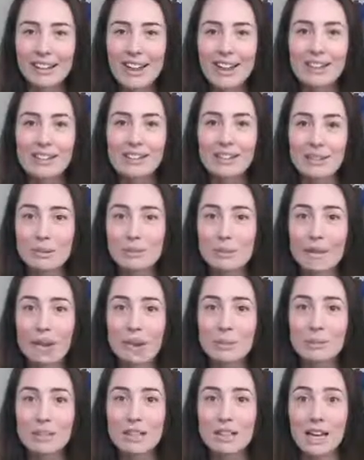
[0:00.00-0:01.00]

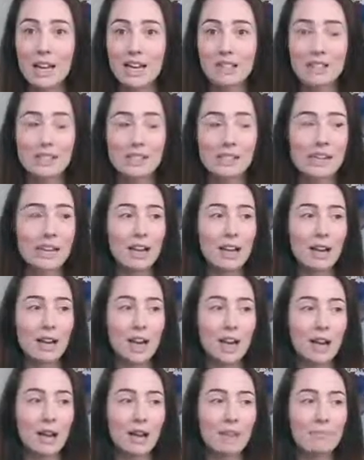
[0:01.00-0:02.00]
Sometimes that's
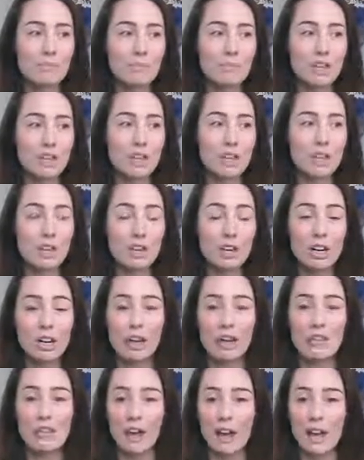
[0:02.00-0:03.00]
hearing
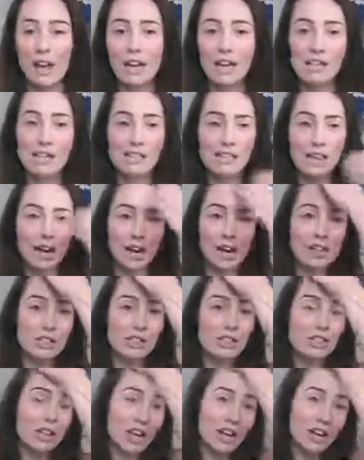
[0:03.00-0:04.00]
advice. And I
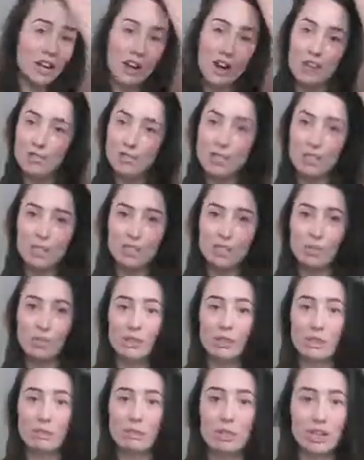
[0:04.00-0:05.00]
just had a conversation
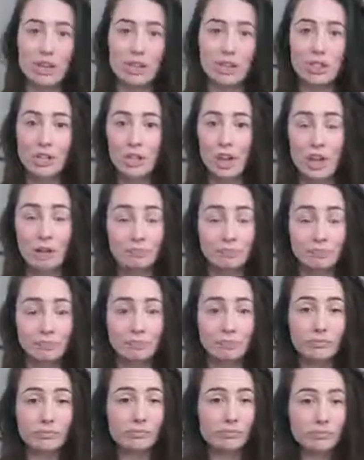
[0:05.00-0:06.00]
with someone yesterday,
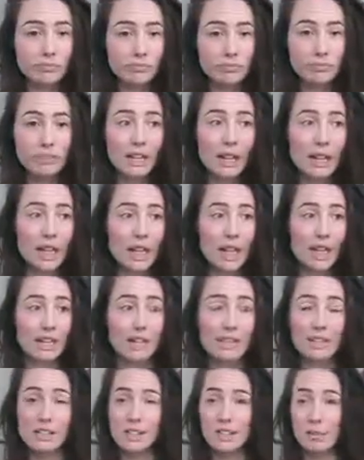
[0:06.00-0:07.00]

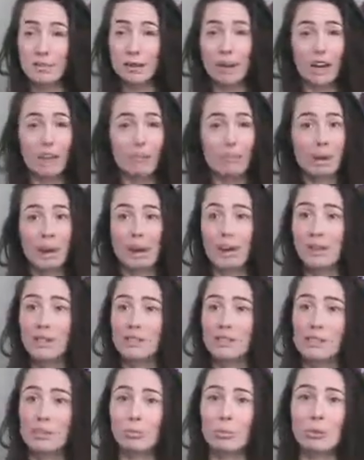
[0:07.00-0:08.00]
and someone I admire,
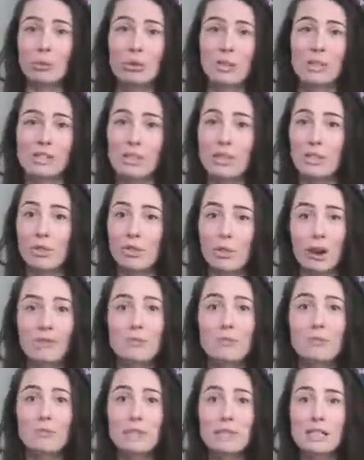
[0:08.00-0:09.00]
someone who has a
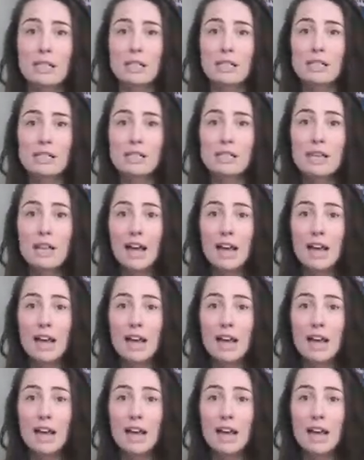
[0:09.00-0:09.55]
thriving business.